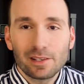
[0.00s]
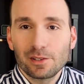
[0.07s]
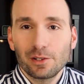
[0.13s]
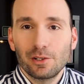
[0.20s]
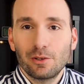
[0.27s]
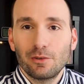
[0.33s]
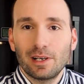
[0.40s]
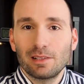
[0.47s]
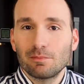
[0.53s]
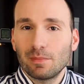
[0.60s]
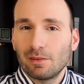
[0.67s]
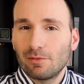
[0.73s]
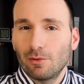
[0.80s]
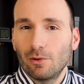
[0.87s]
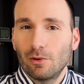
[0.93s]
girl, and
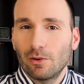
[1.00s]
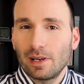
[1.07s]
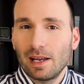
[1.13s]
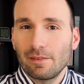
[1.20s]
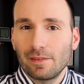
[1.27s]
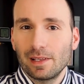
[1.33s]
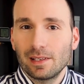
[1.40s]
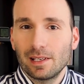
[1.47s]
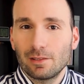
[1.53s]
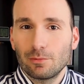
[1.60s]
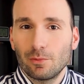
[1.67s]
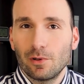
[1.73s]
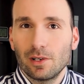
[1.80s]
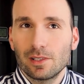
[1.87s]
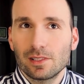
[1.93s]
before I think it
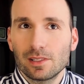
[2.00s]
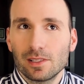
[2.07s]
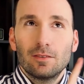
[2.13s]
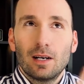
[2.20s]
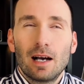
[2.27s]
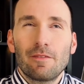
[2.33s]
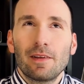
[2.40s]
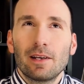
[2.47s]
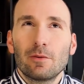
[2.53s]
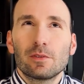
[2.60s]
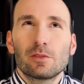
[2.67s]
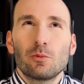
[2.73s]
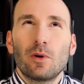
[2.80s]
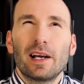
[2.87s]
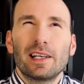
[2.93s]
was
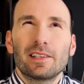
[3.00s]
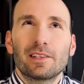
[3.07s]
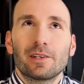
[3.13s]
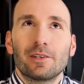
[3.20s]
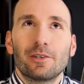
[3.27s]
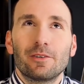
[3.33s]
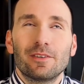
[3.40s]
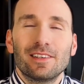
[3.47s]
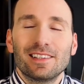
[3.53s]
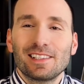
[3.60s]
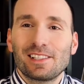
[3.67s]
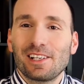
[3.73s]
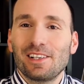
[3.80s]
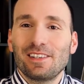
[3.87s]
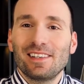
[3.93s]
a white girl.
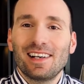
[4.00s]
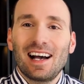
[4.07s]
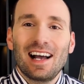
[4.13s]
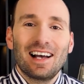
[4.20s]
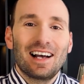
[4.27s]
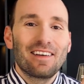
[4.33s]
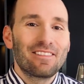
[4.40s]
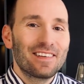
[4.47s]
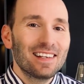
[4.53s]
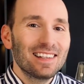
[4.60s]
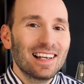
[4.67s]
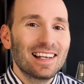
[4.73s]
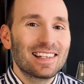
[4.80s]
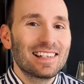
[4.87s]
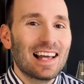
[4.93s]
So I feel
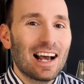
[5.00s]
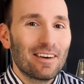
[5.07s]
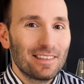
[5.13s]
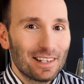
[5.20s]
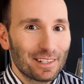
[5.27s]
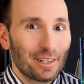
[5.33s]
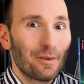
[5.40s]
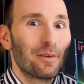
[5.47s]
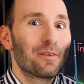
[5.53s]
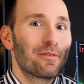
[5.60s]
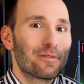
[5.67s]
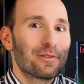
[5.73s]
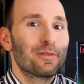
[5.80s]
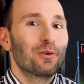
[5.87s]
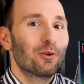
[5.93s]
like now they're going
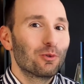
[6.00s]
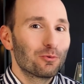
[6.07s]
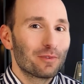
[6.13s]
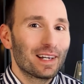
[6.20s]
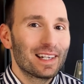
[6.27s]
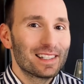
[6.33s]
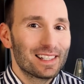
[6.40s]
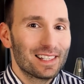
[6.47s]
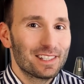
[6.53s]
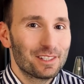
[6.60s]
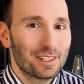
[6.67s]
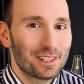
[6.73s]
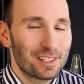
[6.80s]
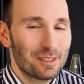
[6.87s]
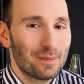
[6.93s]
through all races
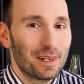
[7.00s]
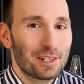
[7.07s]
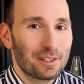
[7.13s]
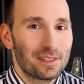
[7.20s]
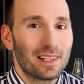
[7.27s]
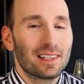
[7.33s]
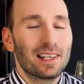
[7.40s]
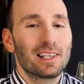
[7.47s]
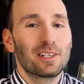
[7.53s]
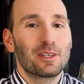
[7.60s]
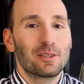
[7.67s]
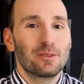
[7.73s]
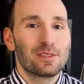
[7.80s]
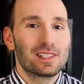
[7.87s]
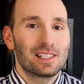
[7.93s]
just to make sure that
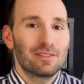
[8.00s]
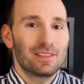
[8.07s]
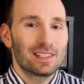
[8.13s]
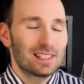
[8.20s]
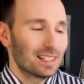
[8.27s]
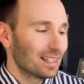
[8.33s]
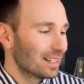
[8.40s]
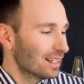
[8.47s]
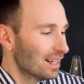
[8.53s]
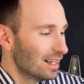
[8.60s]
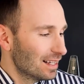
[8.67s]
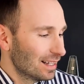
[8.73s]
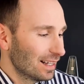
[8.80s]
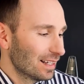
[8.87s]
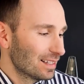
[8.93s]
inclusivity
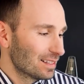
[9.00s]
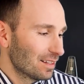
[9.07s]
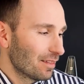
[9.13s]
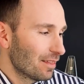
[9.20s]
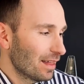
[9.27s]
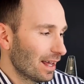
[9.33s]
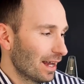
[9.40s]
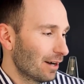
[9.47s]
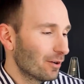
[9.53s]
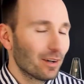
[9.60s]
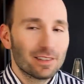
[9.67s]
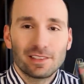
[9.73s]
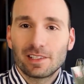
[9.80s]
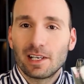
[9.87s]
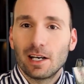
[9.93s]
is there
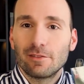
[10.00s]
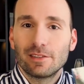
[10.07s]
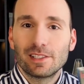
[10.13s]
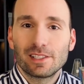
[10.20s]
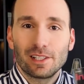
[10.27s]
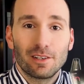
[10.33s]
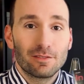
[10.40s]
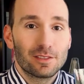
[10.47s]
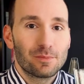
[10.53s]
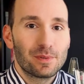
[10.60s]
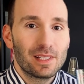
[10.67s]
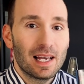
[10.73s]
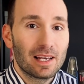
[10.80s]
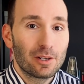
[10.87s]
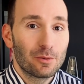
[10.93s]
on the covers of the
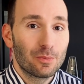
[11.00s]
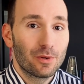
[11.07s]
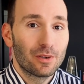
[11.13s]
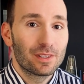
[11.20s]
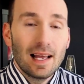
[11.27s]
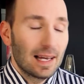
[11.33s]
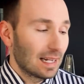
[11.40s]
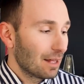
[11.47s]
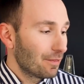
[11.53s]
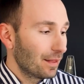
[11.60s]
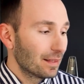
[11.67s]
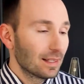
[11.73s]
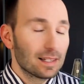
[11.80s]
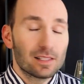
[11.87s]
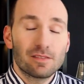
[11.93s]
piano books. And I
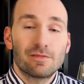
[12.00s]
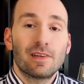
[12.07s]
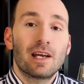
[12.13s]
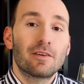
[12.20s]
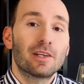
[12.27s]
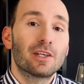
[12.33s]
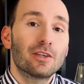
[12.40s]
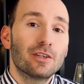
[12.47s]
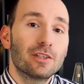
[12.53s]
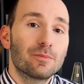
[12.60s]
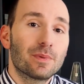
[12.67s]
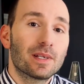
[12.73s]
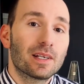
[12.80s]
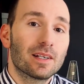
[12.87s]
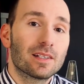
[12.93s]
think that's very good,
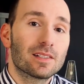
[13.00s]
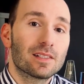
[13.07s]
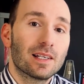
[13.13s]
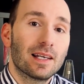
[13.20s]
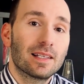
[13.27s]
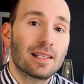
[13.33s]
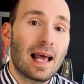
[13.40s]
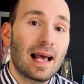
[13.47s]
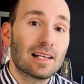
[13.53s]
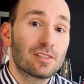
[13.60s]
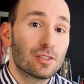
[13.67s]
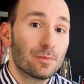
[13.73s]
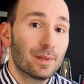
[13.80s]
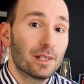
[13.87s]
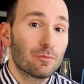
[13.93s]
because it has
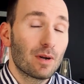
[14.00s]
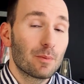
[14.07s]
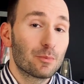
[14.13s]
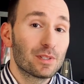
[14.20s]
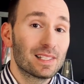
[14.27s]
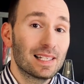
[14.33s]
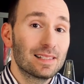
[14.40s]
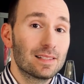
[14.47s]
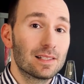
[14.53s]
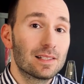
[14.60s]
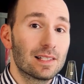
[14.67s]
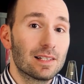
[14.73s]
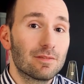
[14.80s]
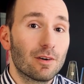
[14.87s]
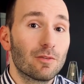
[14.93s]
to be
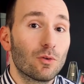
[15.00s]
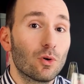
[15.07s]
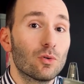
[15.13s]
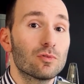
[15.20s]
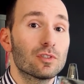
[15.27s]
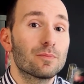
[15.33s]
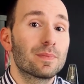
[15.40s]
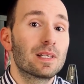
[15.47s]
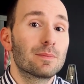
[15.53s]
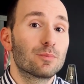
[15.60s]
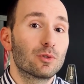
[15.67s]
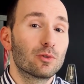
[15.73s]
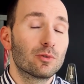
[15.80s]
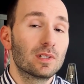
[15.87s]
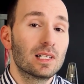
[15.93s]
representative of all the
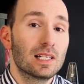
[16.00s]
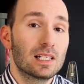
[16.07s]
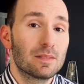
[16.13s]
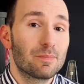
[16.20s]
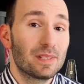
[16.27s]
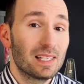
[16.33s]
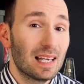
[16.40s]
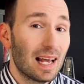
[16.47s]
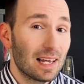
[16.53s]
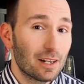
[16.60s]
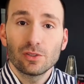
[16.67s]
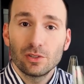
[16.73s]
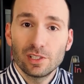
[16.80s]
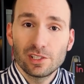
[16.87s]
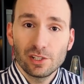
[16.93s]
people who learn
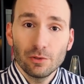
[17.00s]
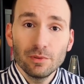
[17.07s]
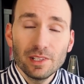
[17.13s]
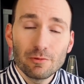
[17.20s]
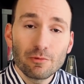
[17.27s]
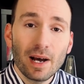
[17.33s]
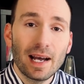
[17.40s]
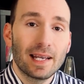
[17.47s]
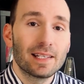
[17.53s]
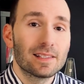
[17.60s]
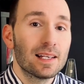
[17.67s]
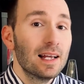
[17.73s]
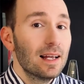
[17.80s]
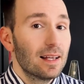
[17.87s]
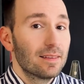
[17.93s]
piano. It's only right
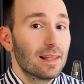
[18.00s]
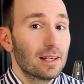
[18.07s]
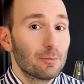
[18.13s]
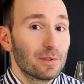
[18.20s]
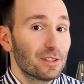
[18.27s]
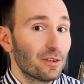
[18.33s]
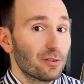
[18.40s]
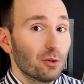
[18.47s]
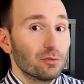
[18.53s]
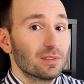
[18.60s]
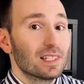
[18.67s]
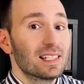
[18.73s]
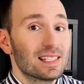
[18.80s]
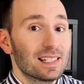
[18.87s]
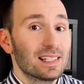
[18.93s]
that we don't
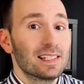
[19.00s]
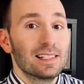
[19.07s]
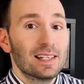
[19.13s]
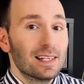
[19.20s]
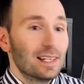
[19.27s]
only see